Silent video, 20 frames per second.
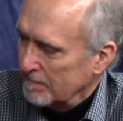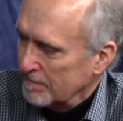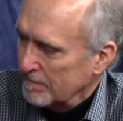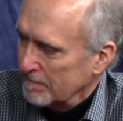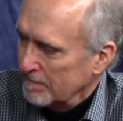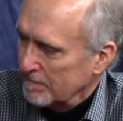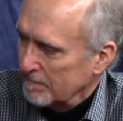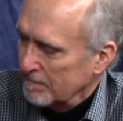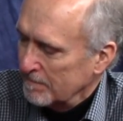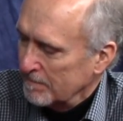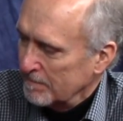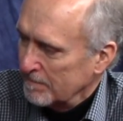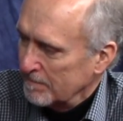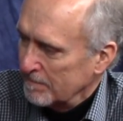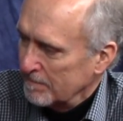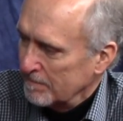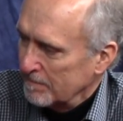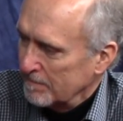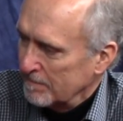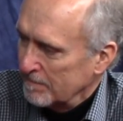
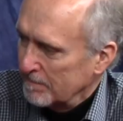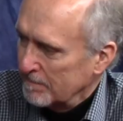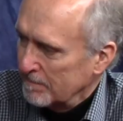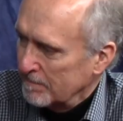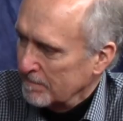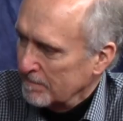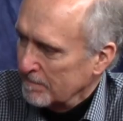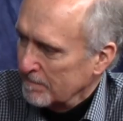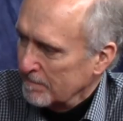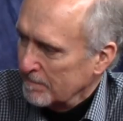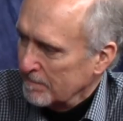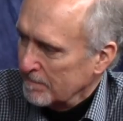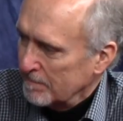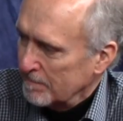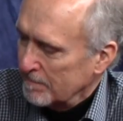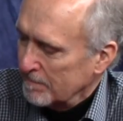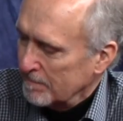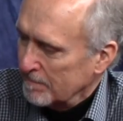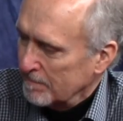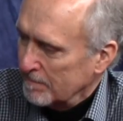
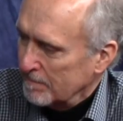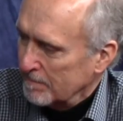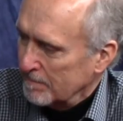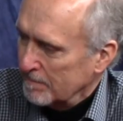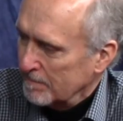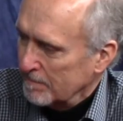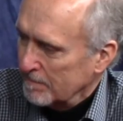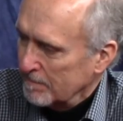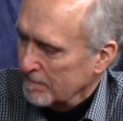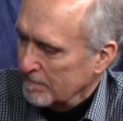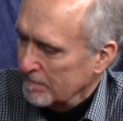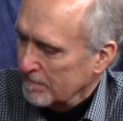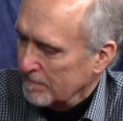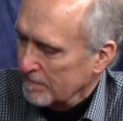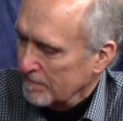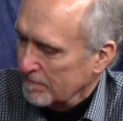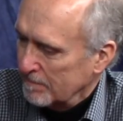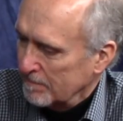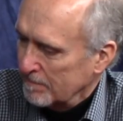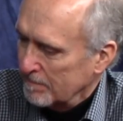
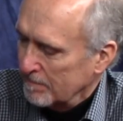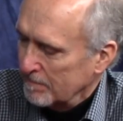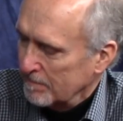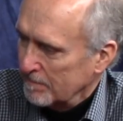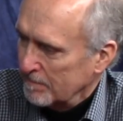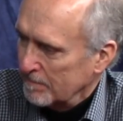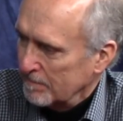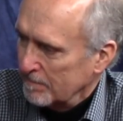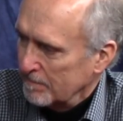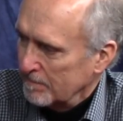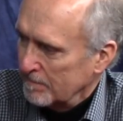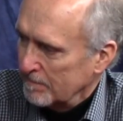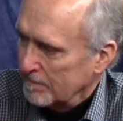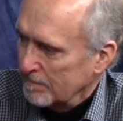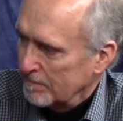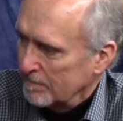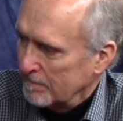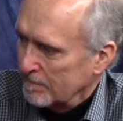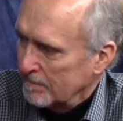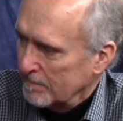
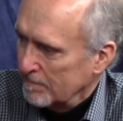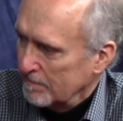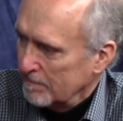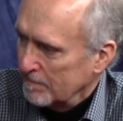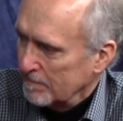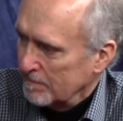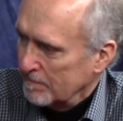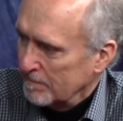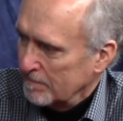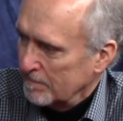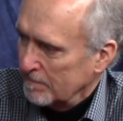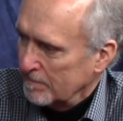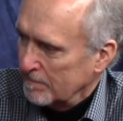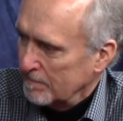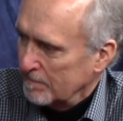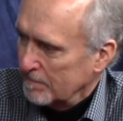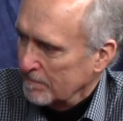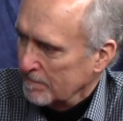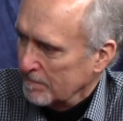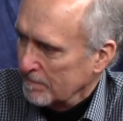
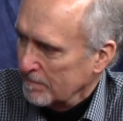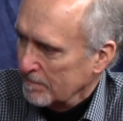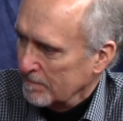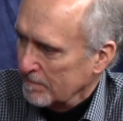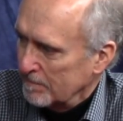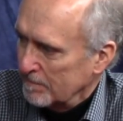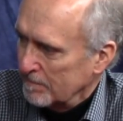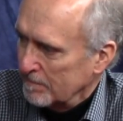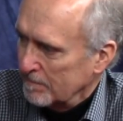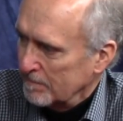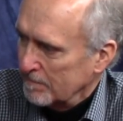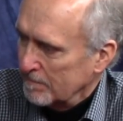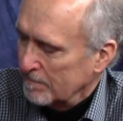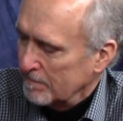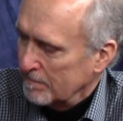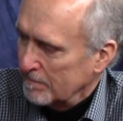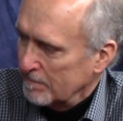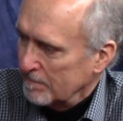(not speaking)